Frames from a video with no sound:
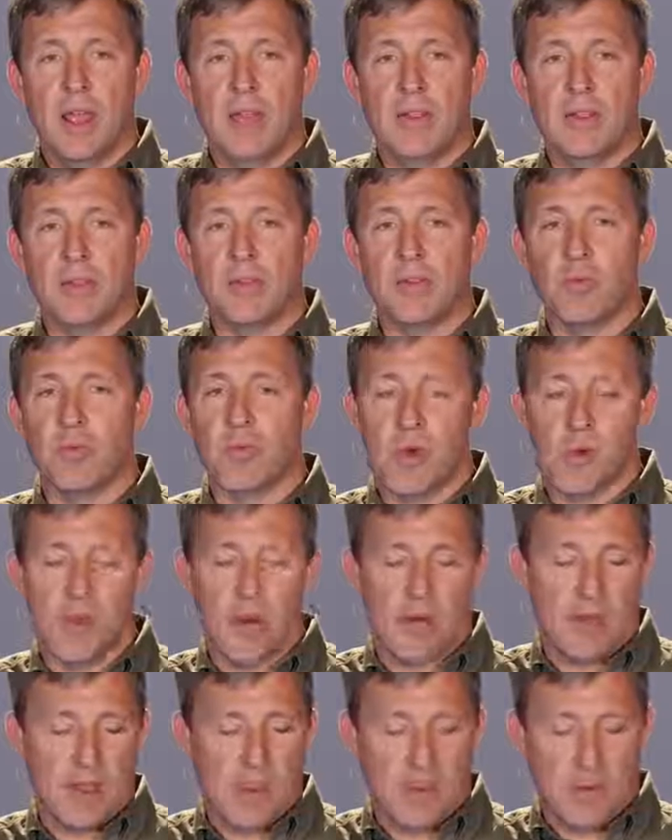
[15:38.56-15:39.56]
And there's a
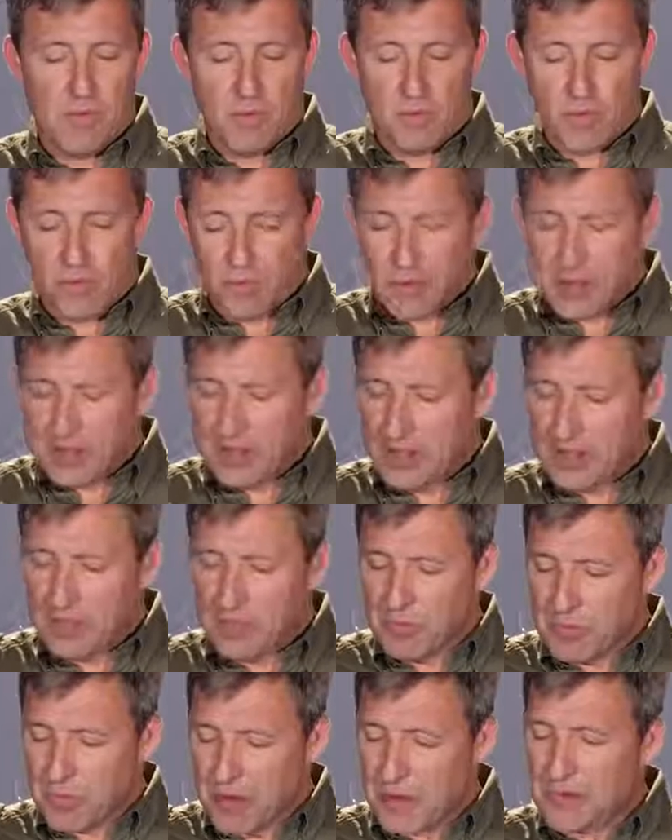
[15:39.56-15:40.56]
word that really
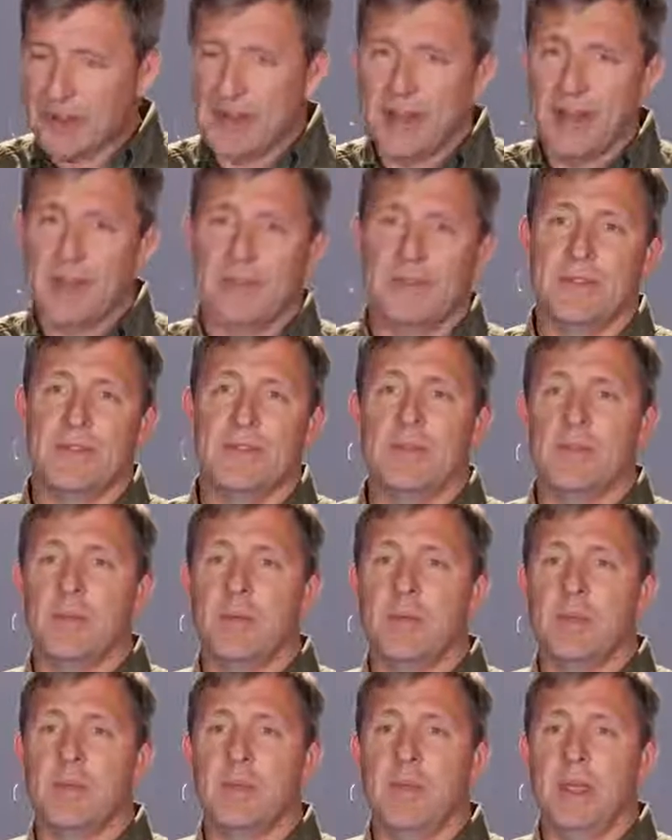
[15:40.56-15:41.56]
resonates
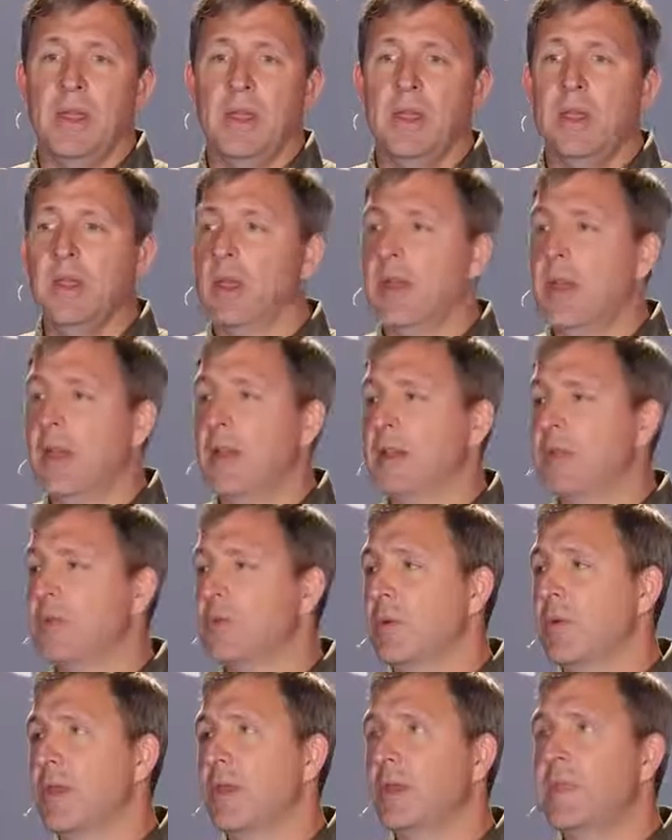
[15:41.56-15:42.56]
with me, and it's
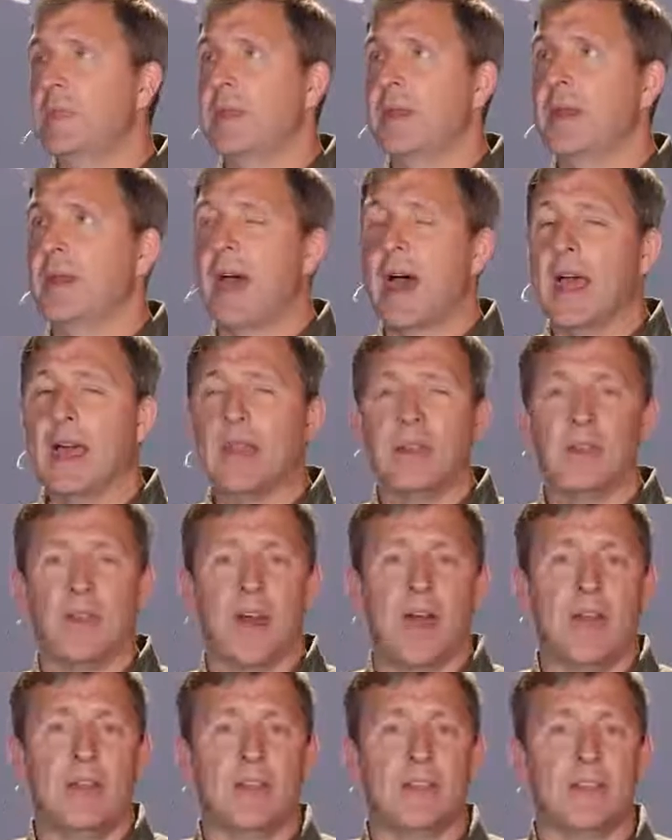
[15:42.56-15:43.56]
one that's been
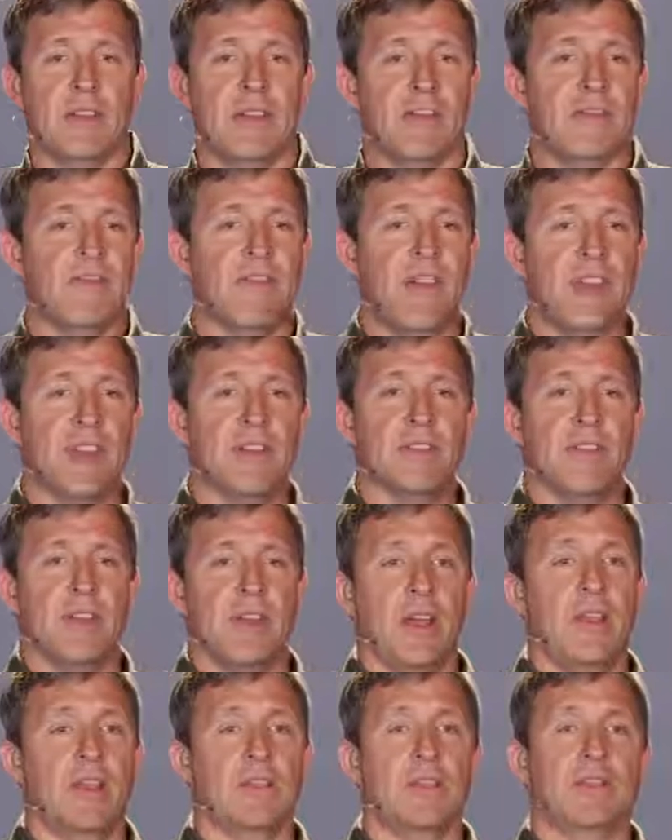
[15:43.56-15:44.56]
idolized and
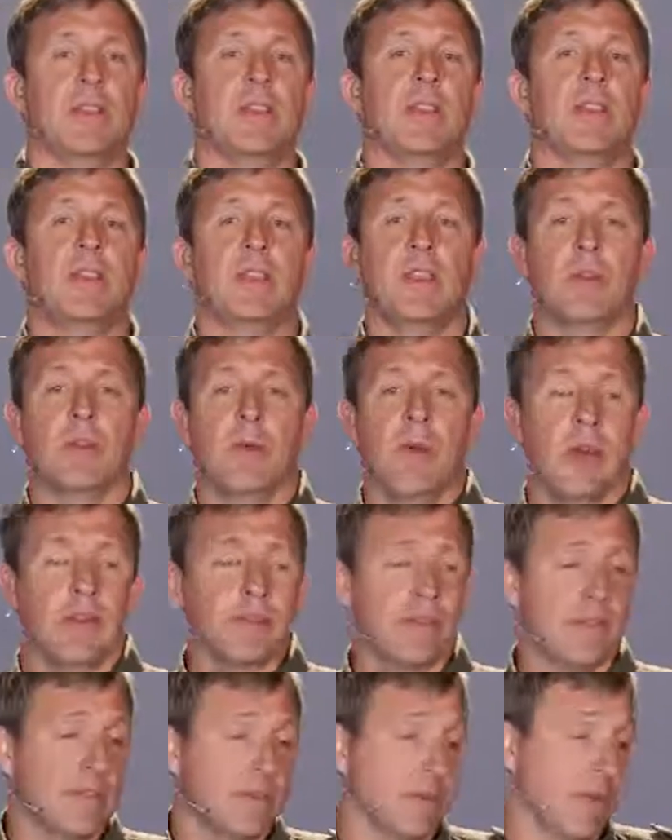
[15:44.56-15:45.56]
fetishized in the
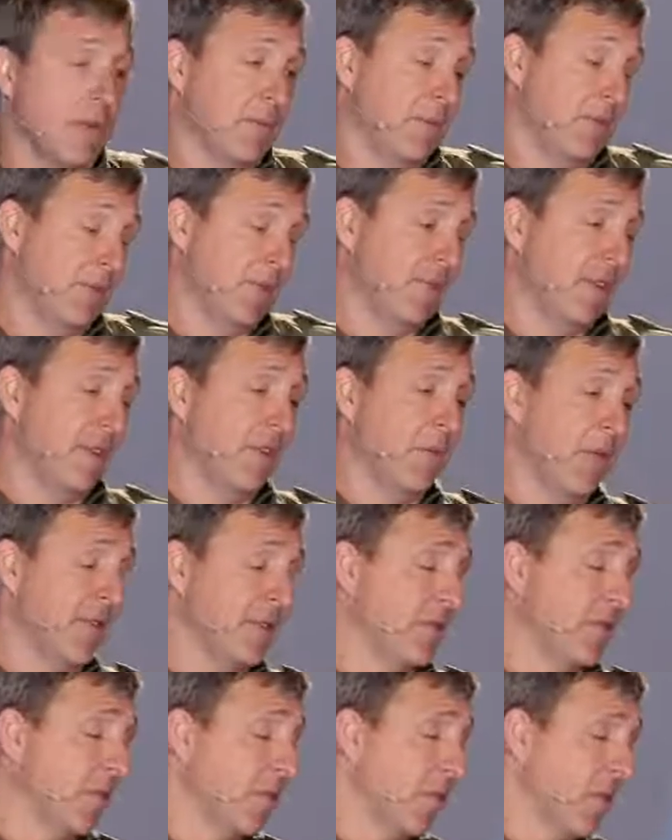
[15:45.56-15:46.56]
US, or just in the
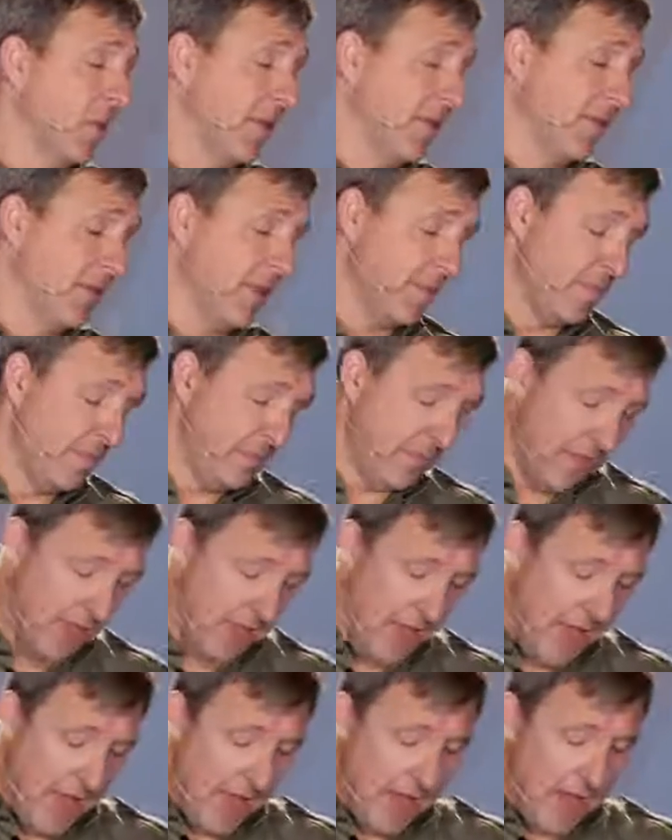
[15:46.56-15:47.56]
Western world even.
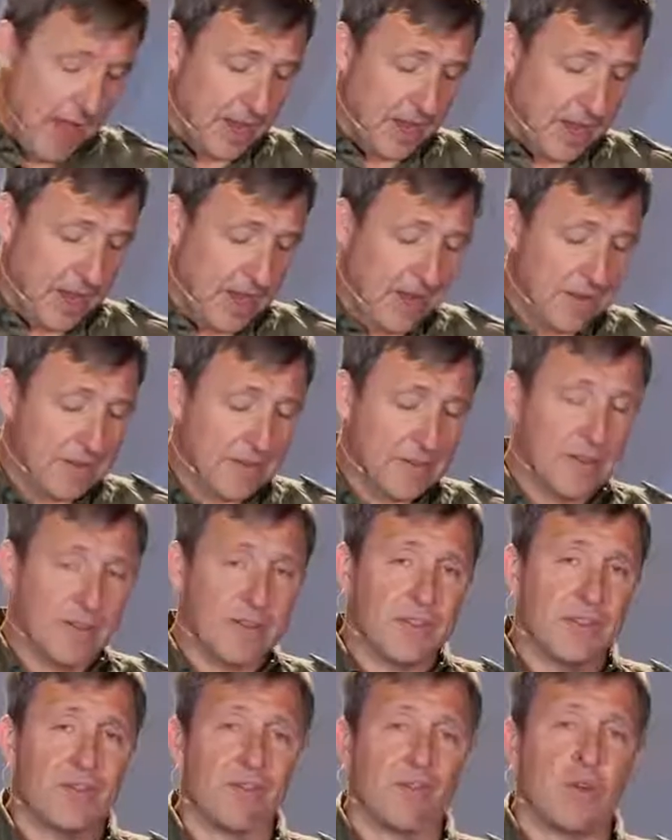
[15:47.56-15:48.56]
And it's
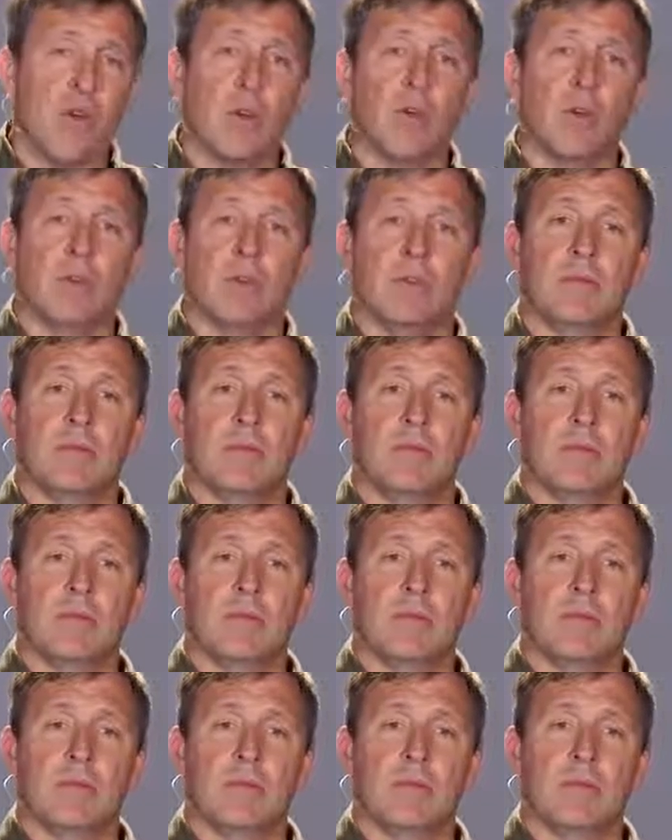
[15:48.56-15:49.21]
struggle.